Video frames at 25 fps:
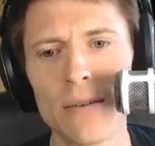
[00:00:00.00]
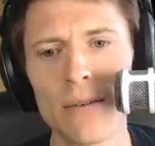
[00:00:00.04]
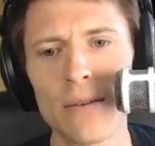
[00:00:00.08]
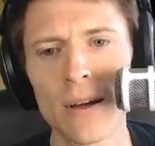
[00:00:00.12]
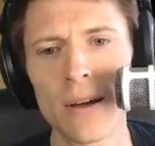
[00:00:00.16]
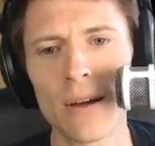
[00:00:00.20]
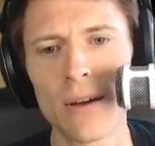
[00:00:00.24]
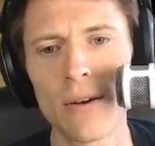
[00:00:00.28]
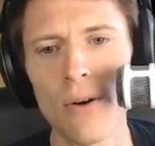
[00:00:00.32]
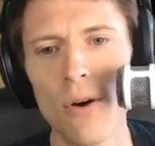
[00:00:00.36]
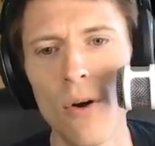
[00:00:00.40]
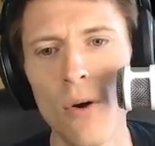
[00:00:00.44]

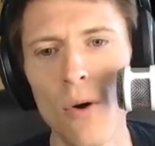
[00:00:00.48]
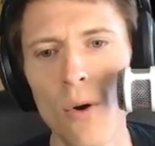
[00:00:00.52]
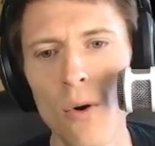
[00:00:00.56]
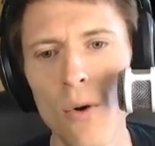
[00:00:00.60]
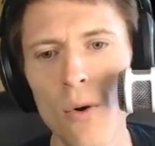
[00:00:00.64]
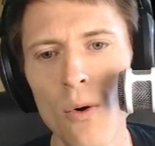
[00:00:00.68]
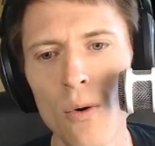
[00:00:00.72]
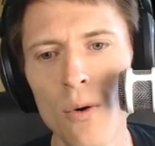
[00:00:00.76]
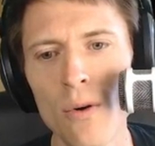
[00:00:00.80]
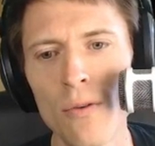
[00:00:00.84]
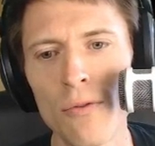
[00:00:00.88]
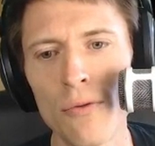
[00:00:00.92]
Like,
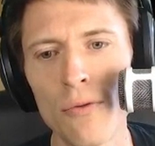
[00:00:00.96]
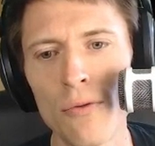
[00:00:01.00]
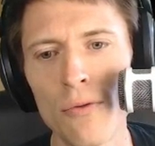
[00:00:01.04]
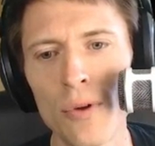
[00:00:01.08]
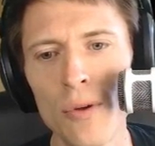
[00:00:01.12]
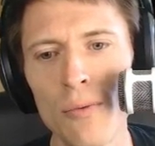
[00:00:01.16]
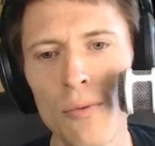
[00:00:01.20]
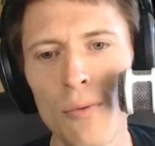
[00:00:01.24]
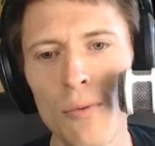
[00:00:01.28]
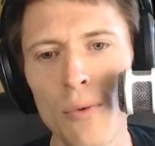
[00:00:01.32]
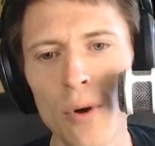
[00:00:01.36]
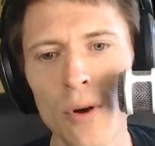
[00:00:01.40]
oh, a
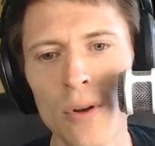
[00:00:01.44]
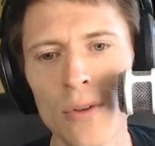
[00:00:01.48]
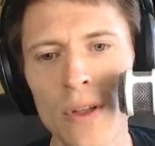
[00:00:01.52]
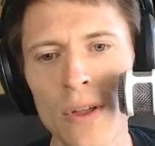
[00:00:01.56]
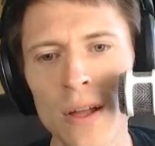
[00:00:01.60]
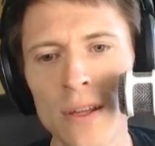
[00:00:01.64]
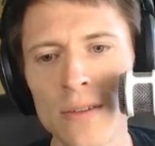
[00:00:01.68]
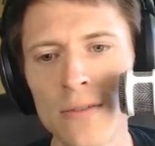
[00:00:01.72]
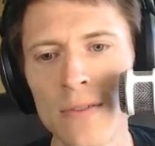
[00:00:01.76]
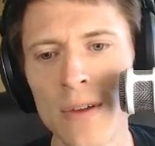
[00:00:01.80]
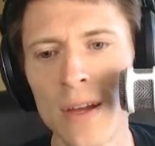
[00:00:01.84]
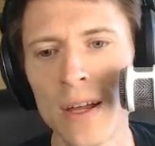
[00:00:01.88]
free rook.
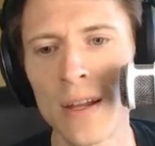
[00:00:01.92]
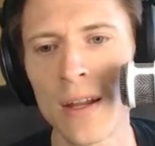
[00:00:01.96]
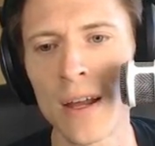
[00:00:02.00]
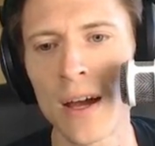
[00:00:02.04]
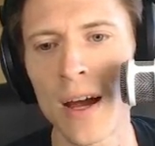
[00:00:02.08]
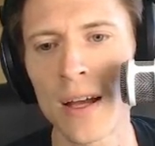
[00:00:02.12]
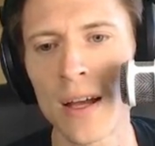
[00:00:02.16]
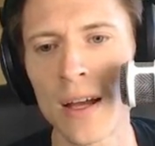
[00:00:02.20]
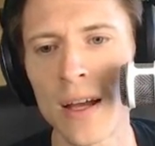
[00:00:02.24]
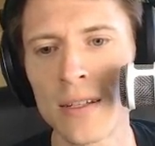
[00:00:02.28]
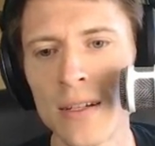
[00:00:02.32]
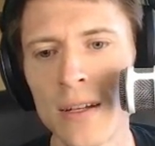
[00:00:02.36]
That's
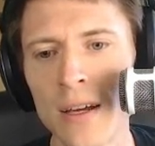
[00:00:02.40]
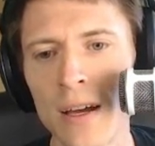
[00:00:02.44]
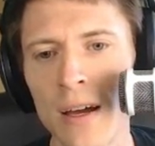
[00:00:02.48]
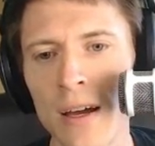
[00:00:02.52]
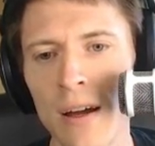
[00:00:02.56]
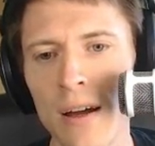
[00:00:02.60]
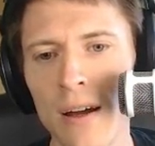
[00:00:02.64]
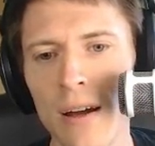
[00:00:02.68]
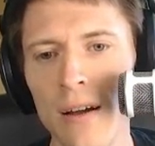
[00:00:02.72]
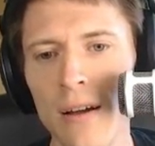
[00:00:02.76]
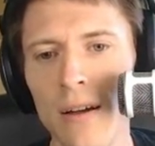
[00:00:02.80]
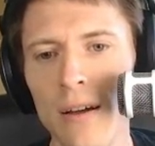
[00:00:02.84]

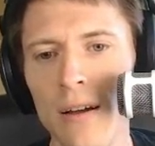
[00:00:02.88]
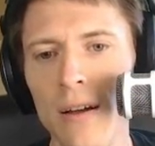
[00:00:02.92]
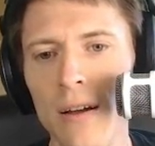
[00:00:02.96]
fantastic.